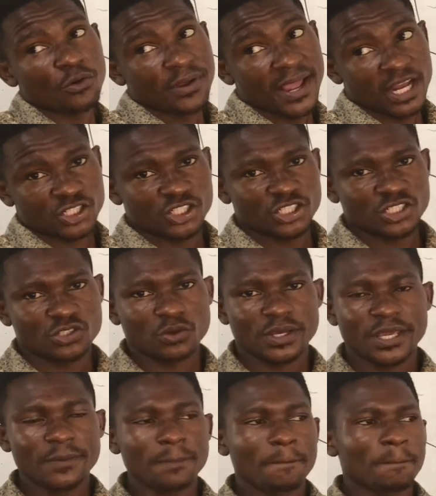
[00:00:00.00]
reactions,
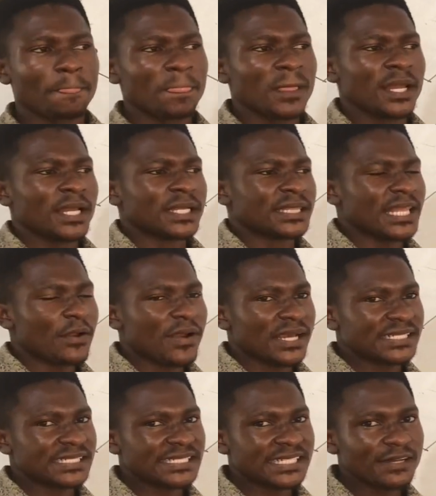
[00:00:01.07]
okay, there are
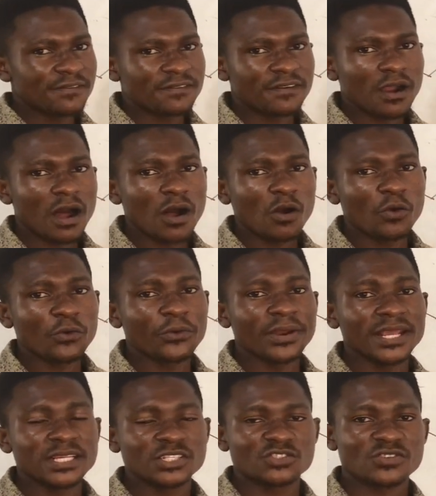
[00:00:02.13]
several
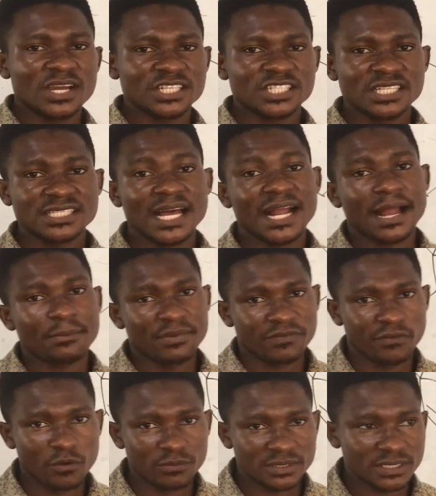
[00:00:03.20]
ring structures that can be
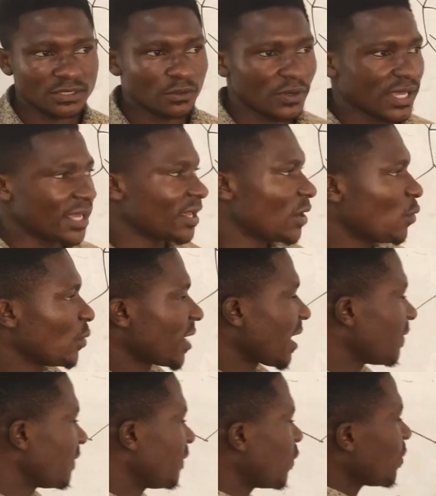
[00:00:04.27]
formed. Okay, we
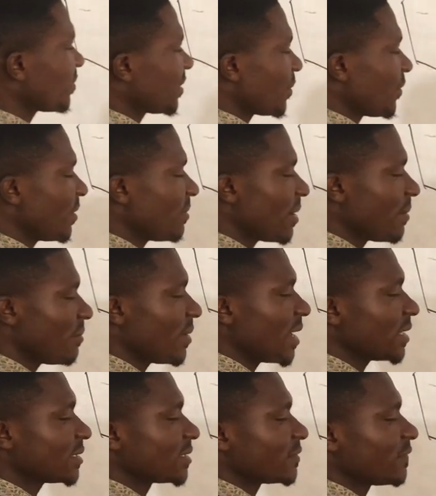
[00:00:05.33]
can form 3
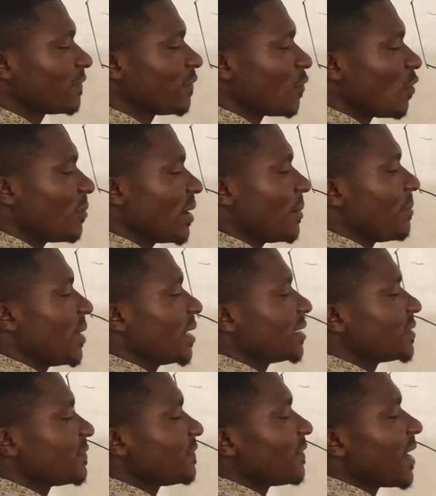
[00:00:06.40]
members, 4 membered,
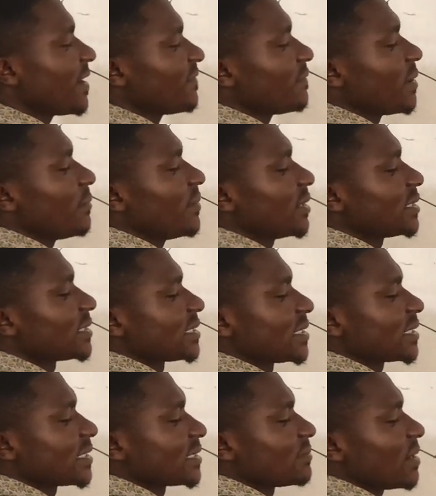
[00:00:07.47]
5 membered,
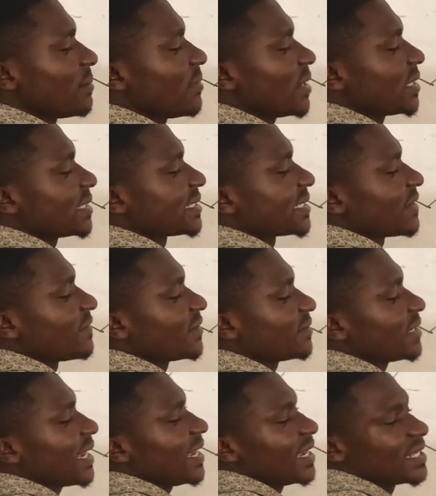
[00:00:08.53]
6 membered, 7,
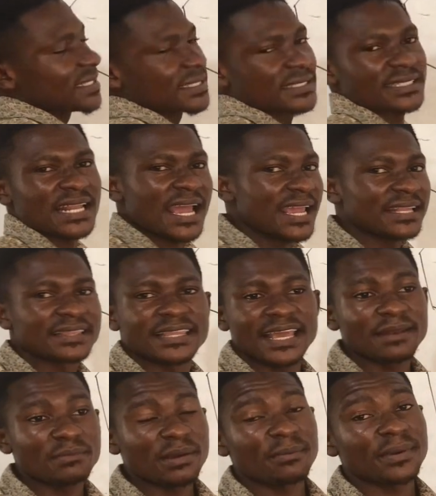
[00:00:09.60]
8, 9,
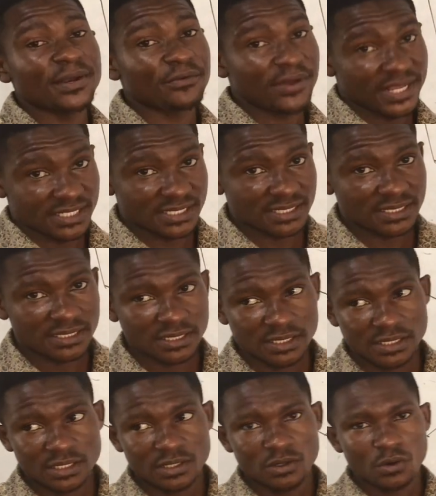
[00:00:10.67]
10 membered rings.
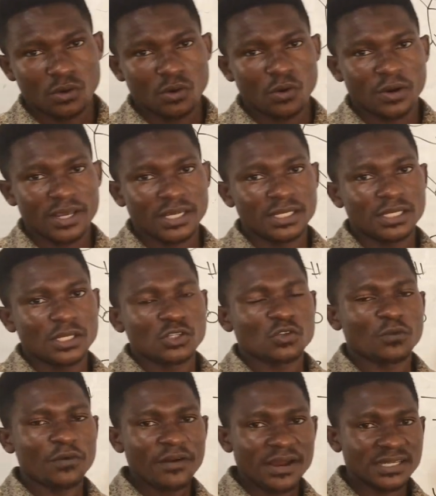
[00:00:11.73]
Okay, so
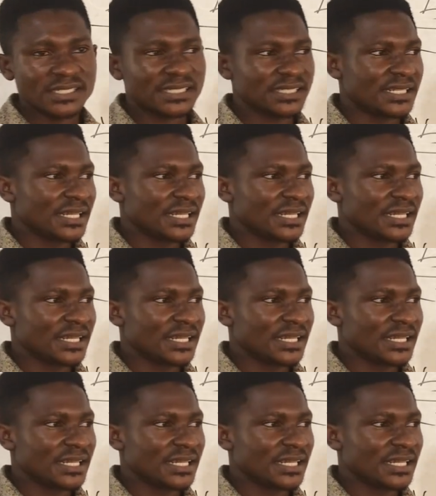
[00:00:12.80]
far as